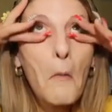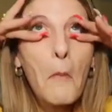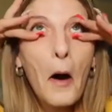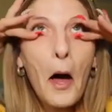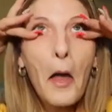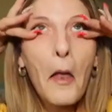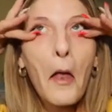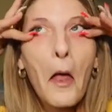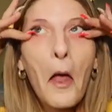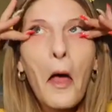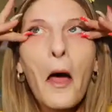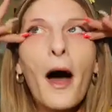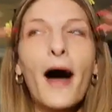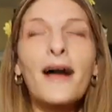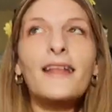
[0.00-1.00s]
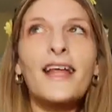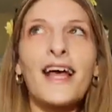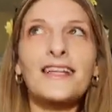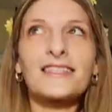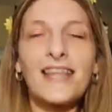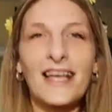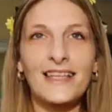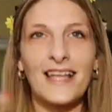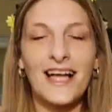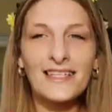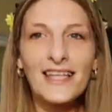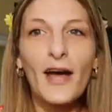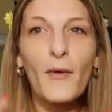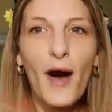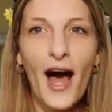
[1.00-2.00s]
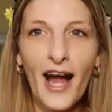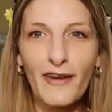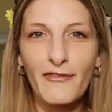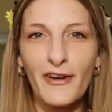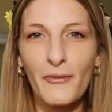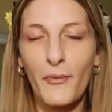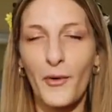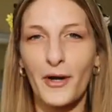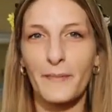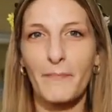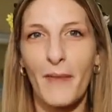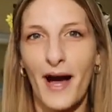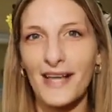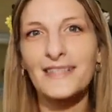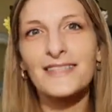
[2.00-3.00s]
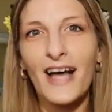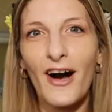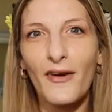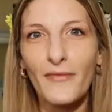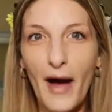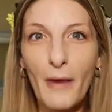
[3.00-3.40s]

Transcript: But it's like, that's how I reward myself.